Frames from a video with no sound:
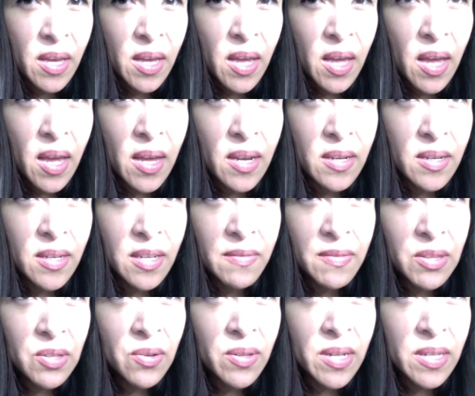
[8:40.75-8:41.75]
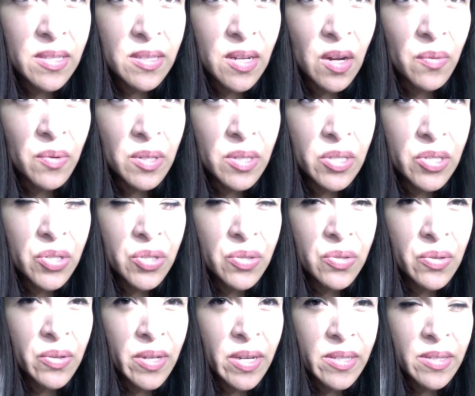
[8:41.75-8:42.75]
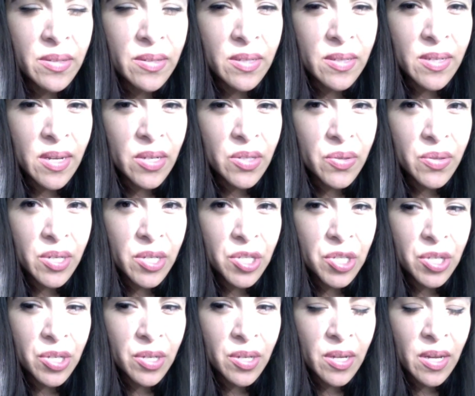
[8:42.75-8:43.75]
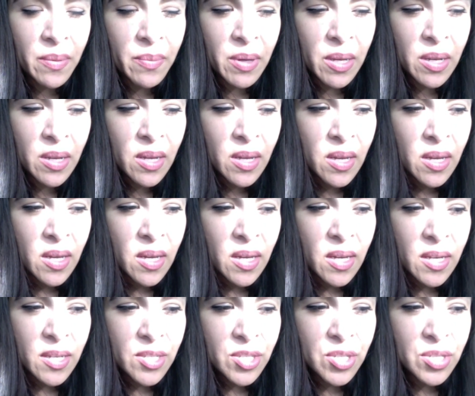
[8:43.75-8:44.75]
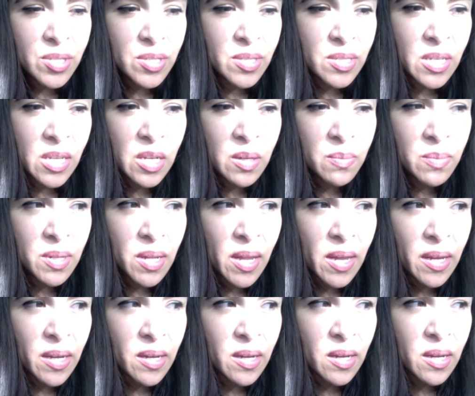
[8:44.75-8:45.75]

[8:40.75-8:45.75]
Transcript: And even though that's not really true and that's an exaggeration, I mean, it just seemed like